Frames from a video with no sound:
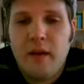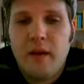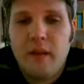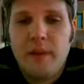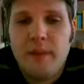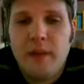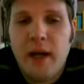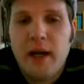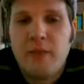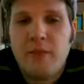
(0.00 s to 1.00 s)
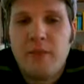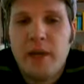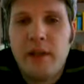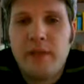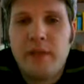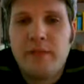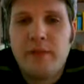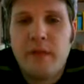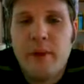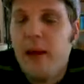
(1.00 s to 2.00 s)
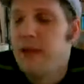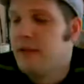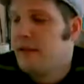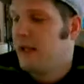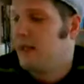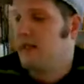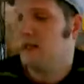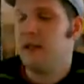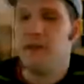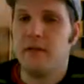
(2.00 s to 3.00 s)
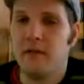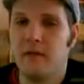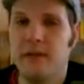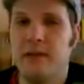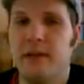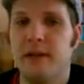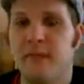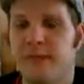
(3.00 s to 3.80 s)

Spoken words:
with my other apprenticeships or my other studies at the university.